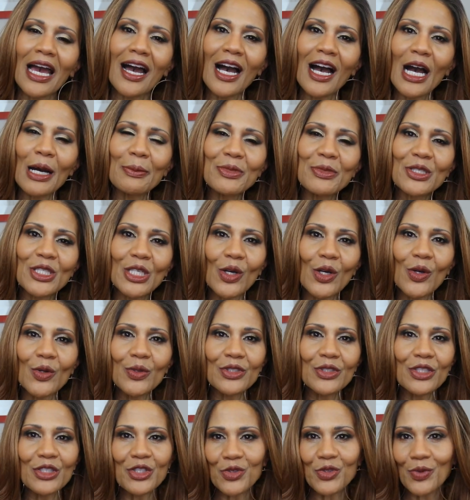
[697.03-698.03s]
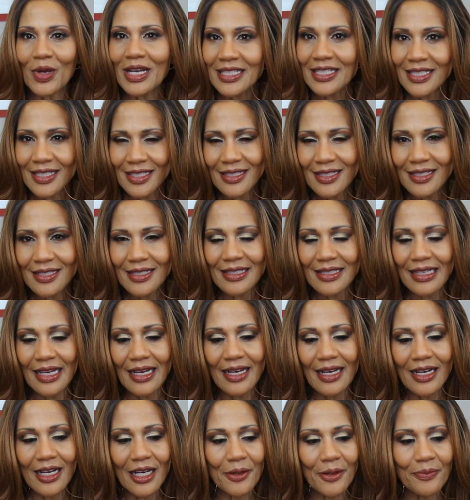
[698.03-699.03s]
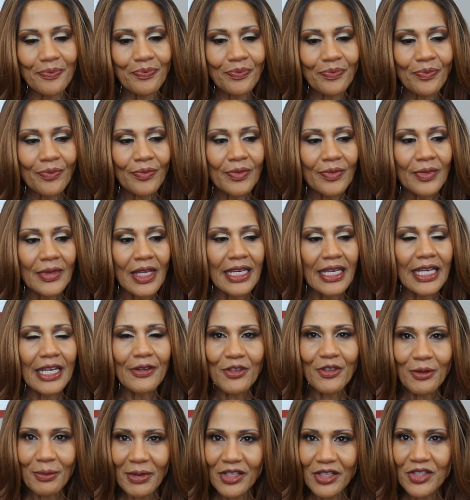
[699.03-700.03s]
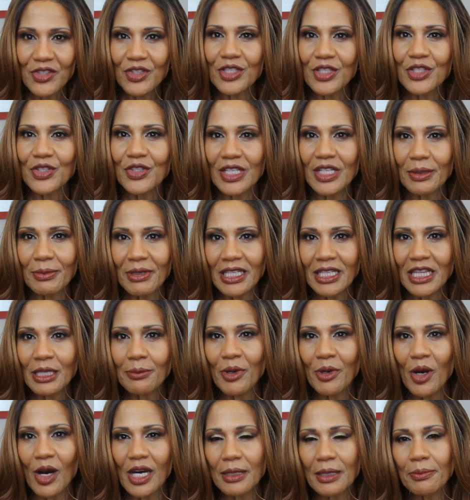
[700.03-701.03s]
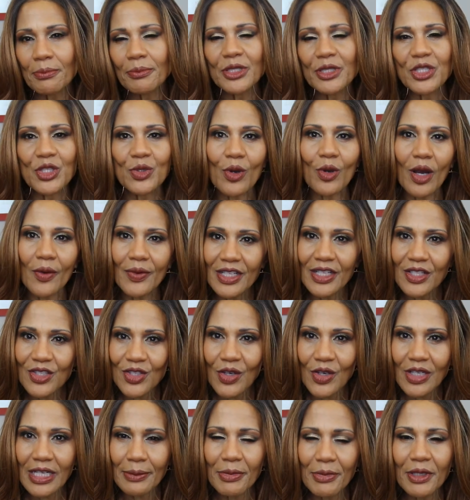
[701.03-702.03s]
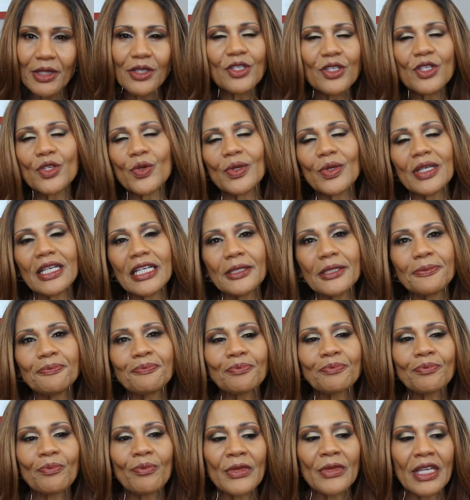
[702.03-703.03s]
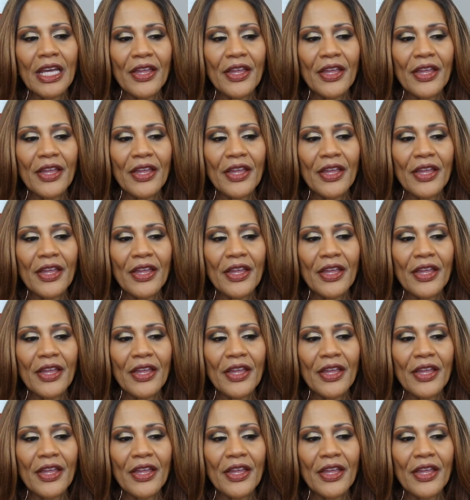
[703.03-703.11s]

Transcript: Um, so the dresses um, information is going to be at the bottom, but you already saw it up on the screen.